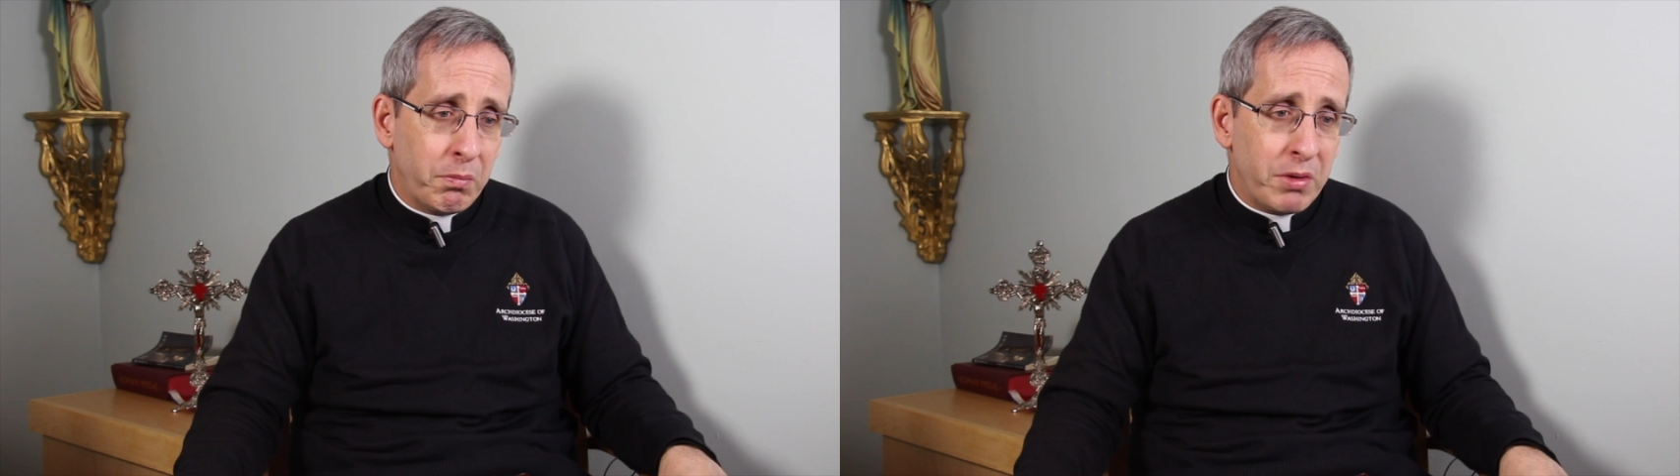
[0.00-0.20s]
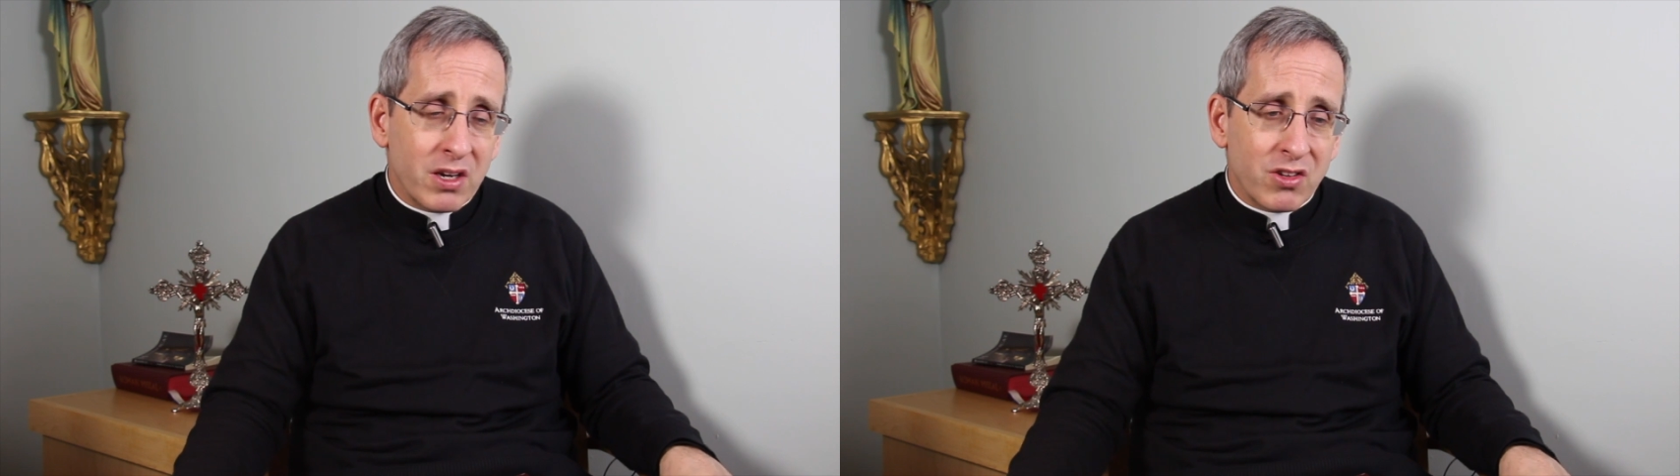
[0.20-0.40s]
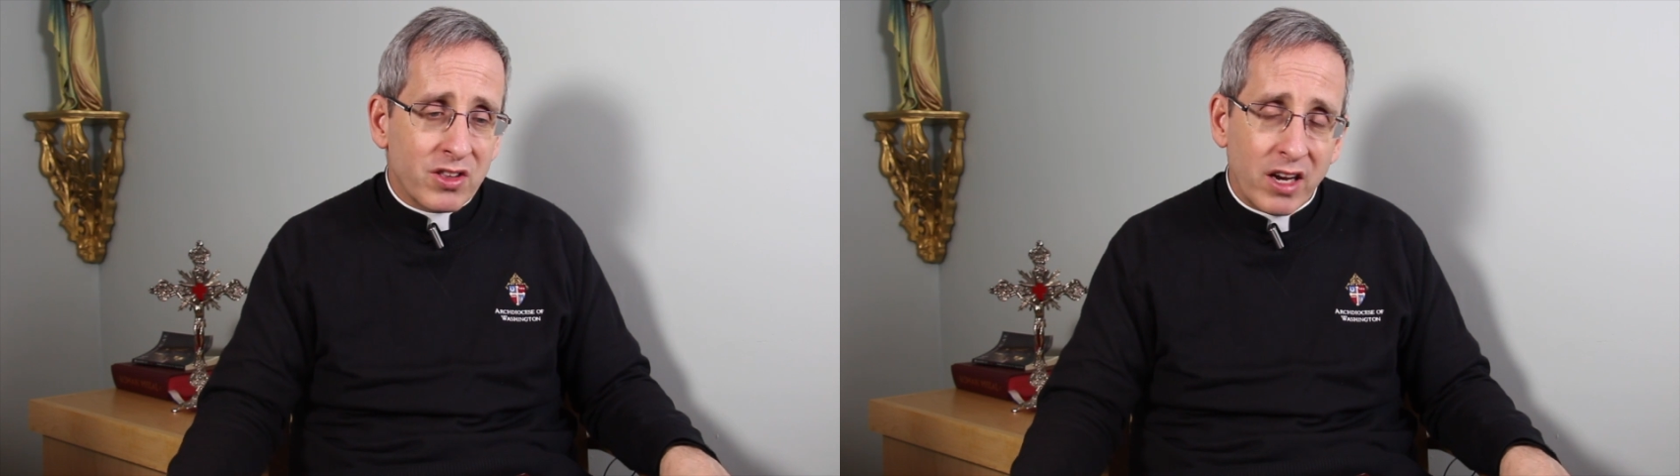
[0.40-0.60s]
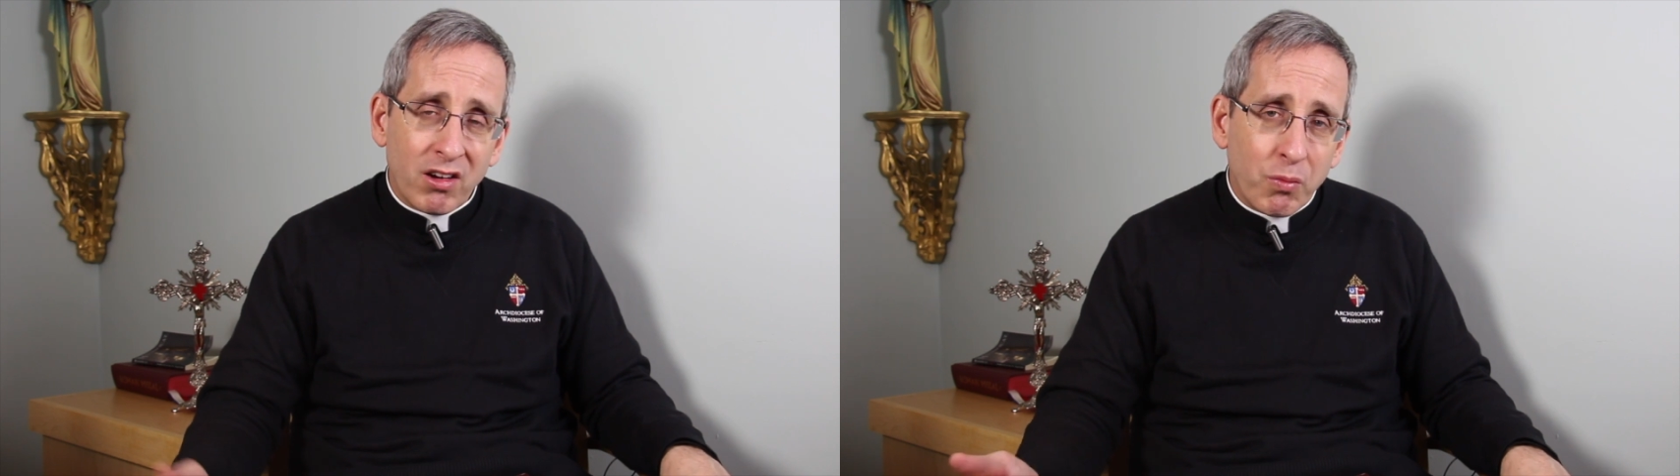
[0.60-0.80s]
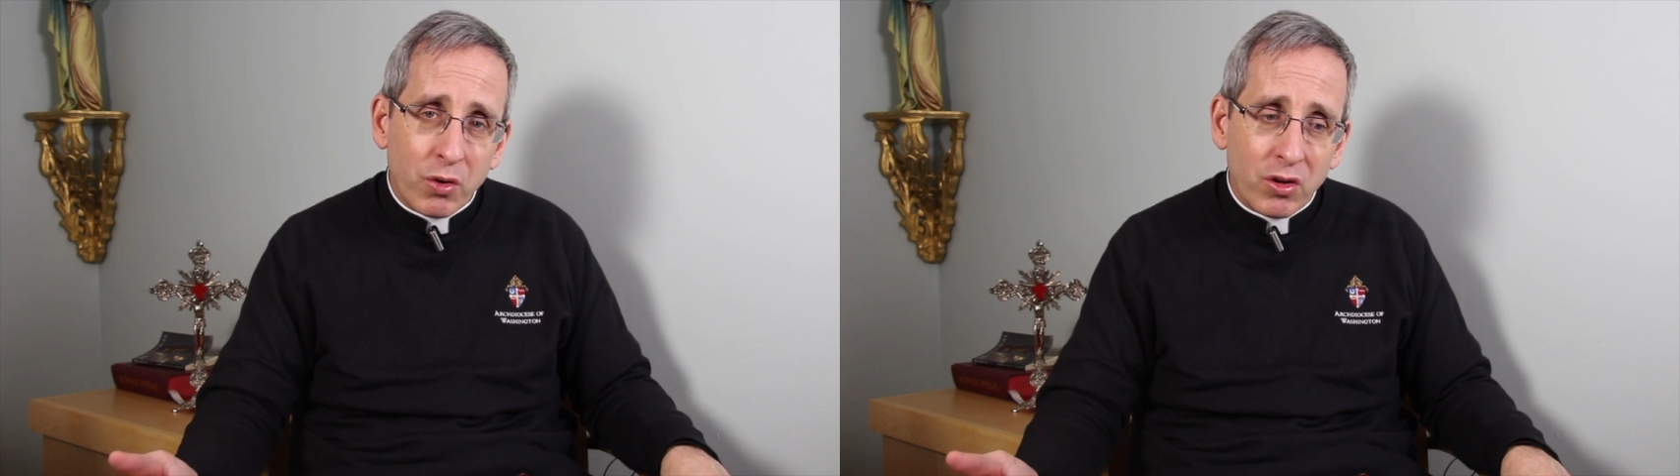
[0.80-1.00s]
Because
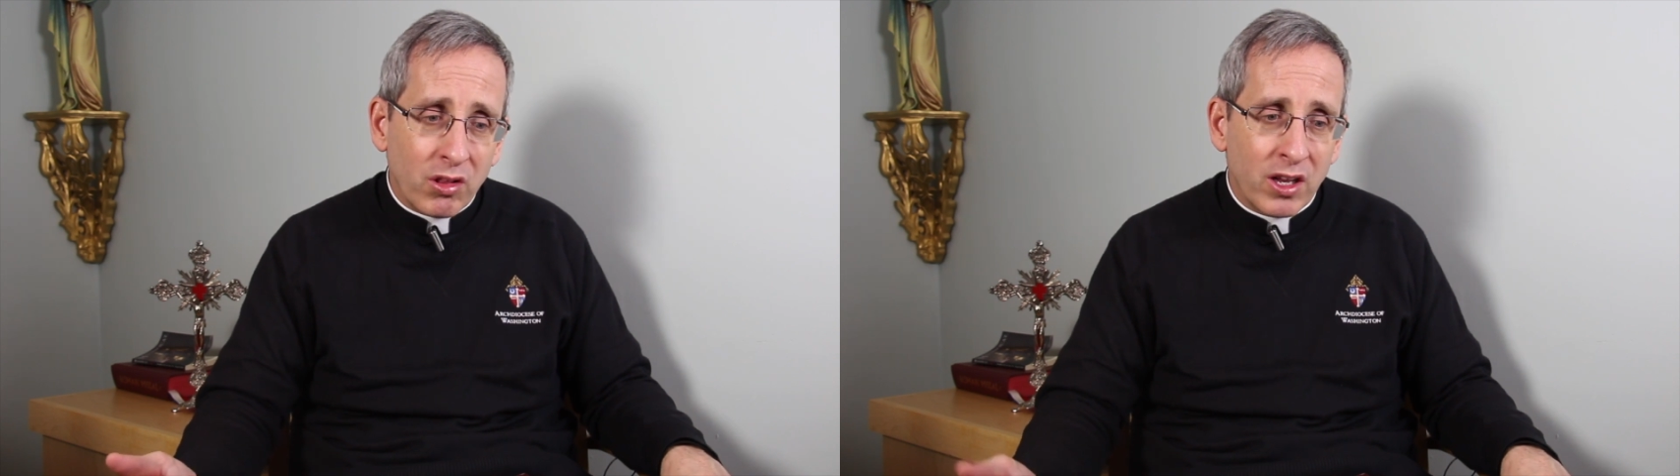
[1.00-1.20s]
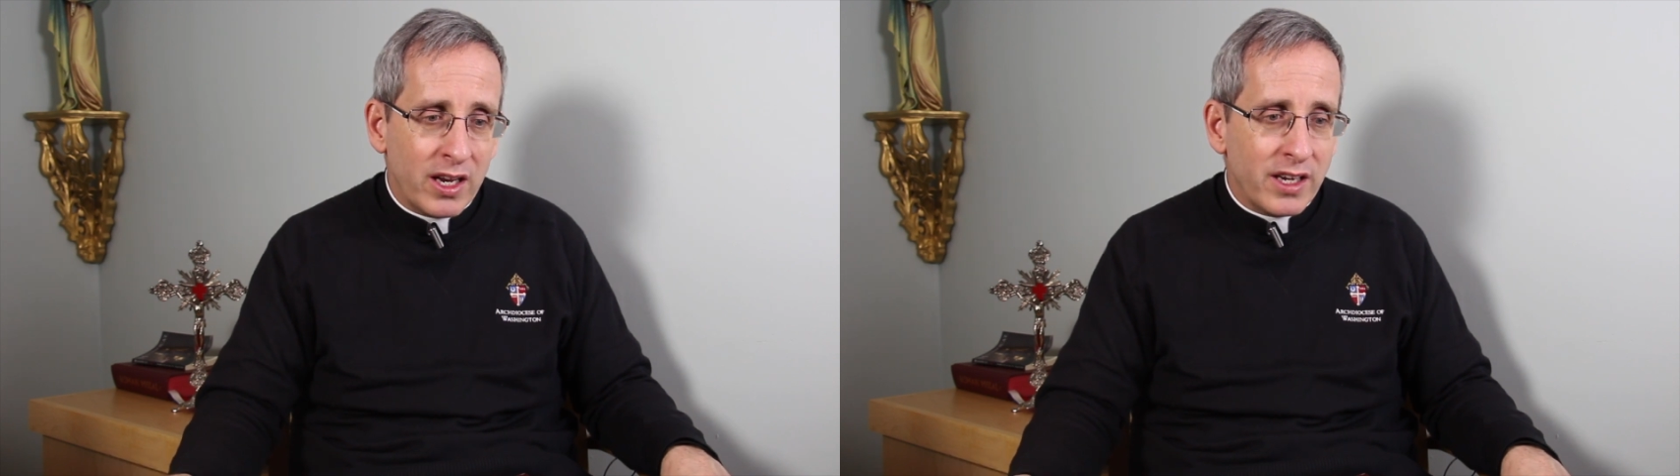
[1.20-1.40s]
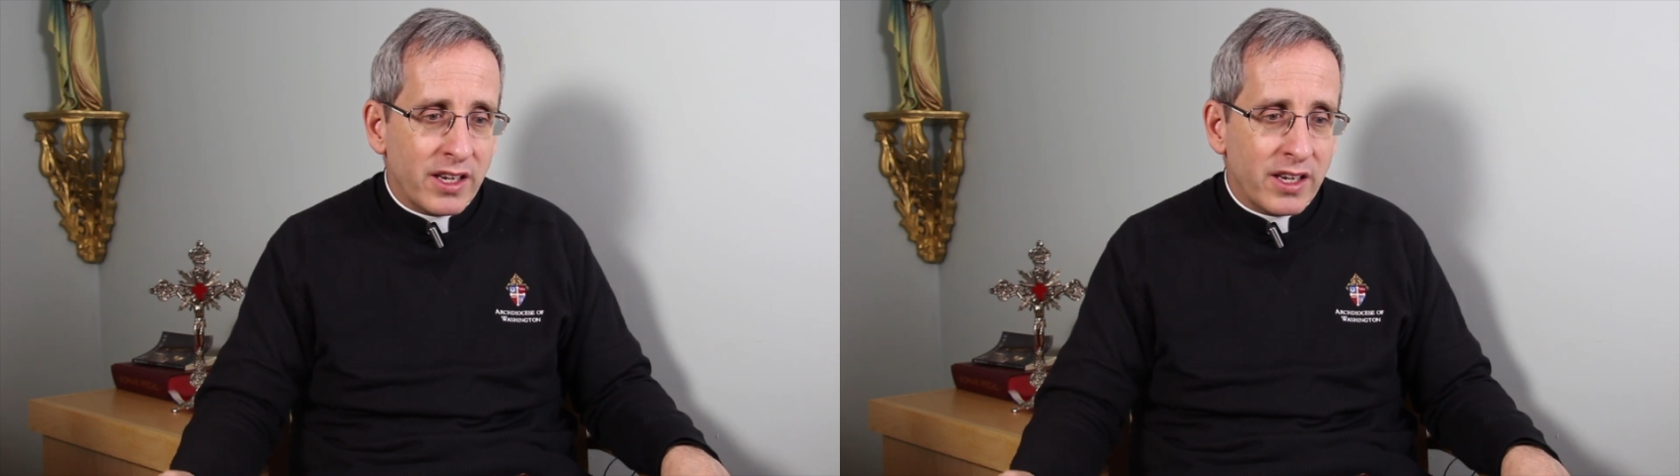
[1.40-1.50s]
there will